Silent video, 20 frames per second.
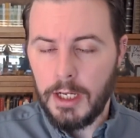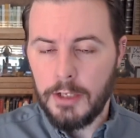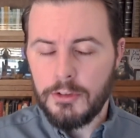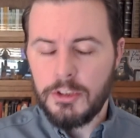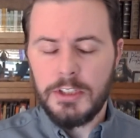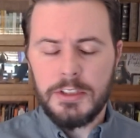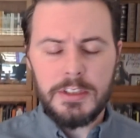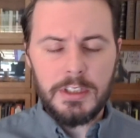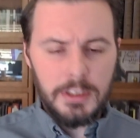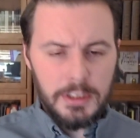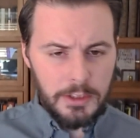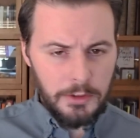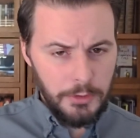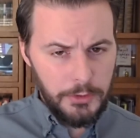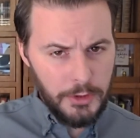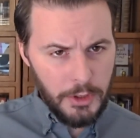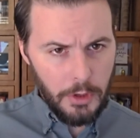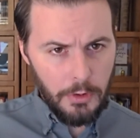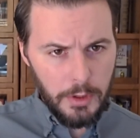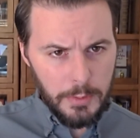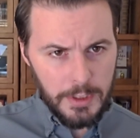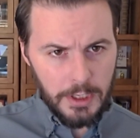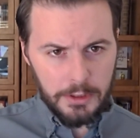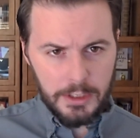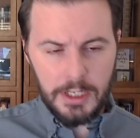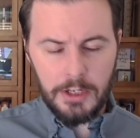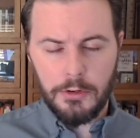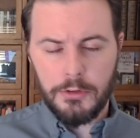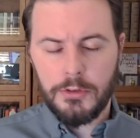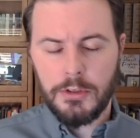Just a little note about
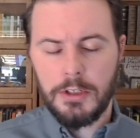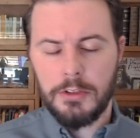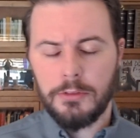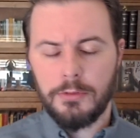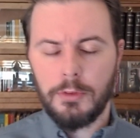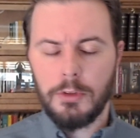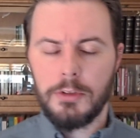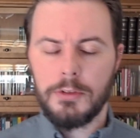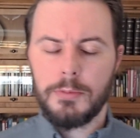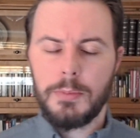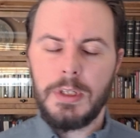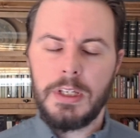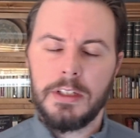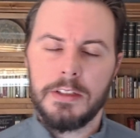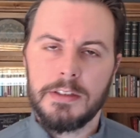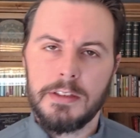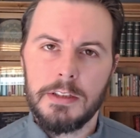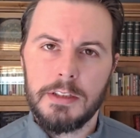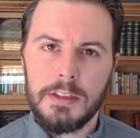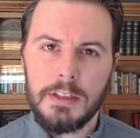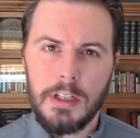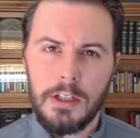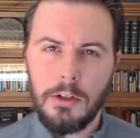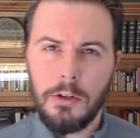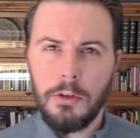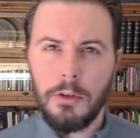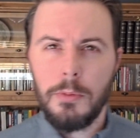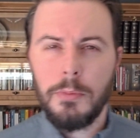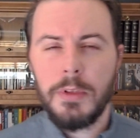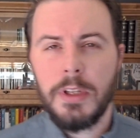countertransference because the
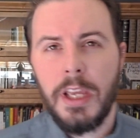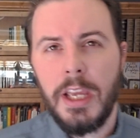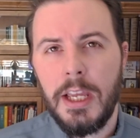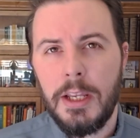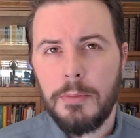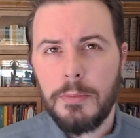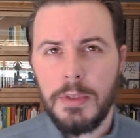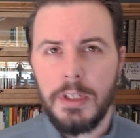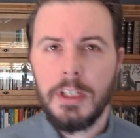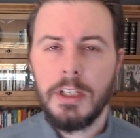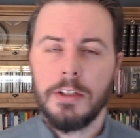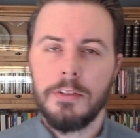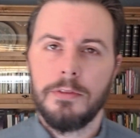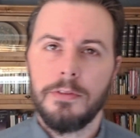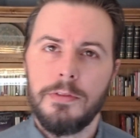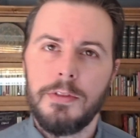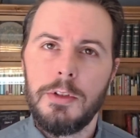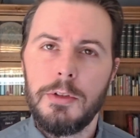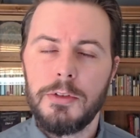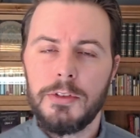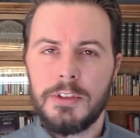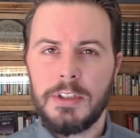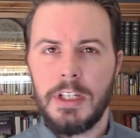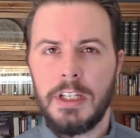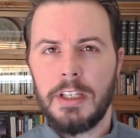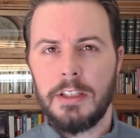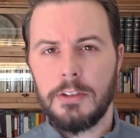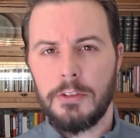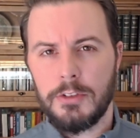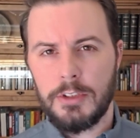term can be
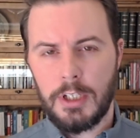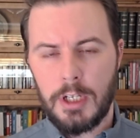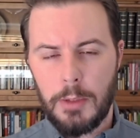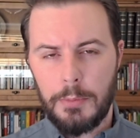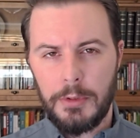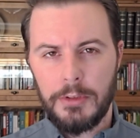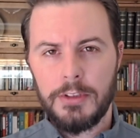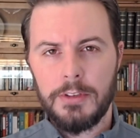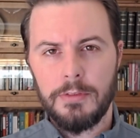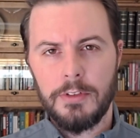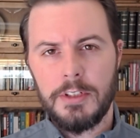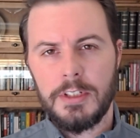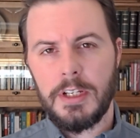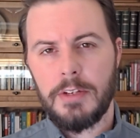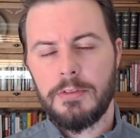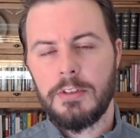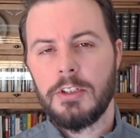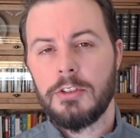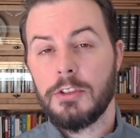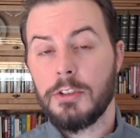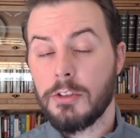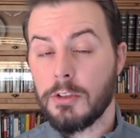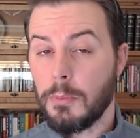confusing and there's a couple different definitions.